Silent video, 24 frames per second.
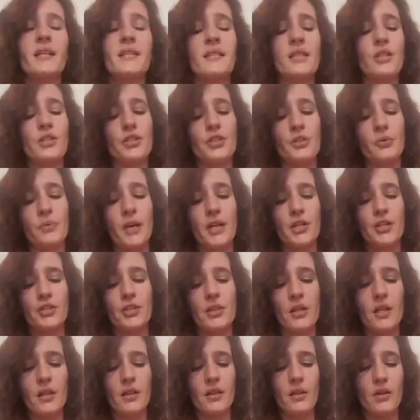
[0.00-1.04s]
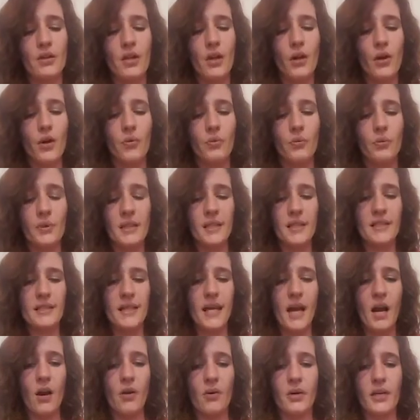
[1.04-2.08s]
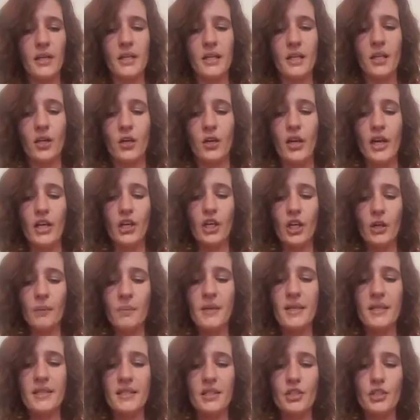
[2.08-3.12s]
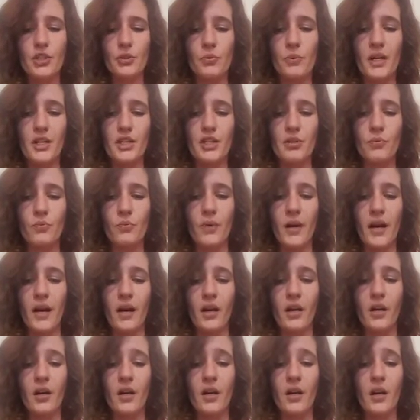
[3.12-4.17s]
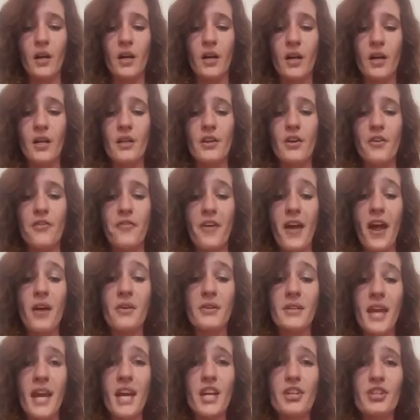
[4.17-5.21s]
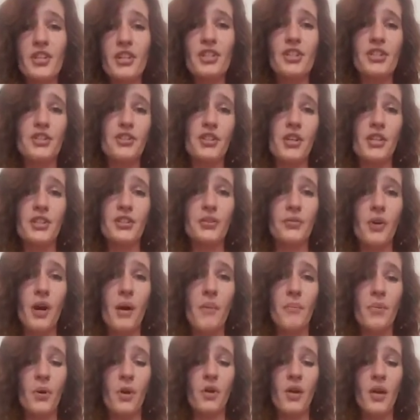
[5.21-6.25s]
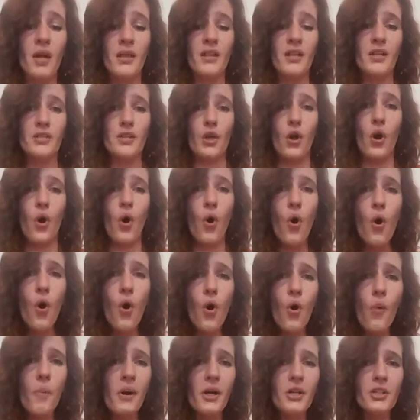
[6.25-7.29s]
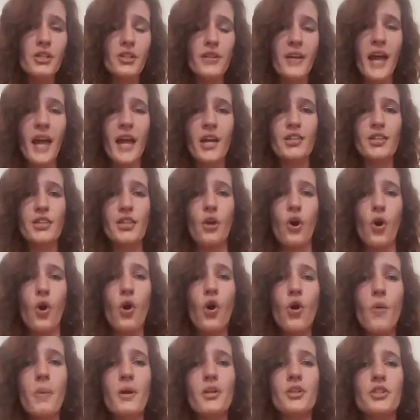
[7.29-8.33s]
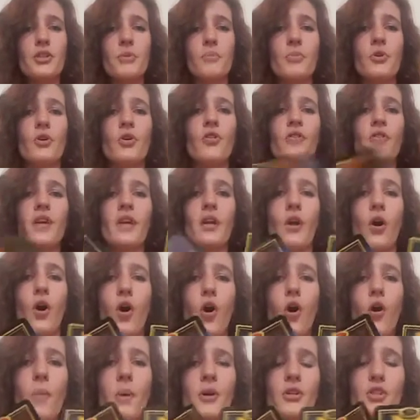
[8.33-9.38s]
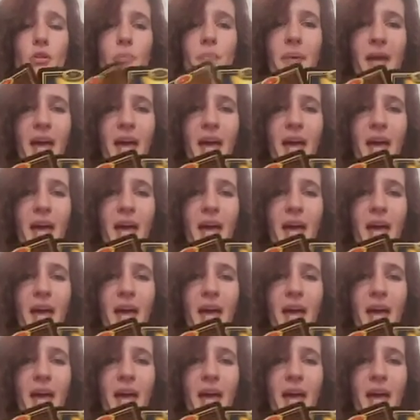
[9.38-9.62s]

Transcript: a situation, though, with the tower here. It could be a situation where the foundations just crumble. There's a whole bunch of action, a whole bunch of moving, a whole bunch of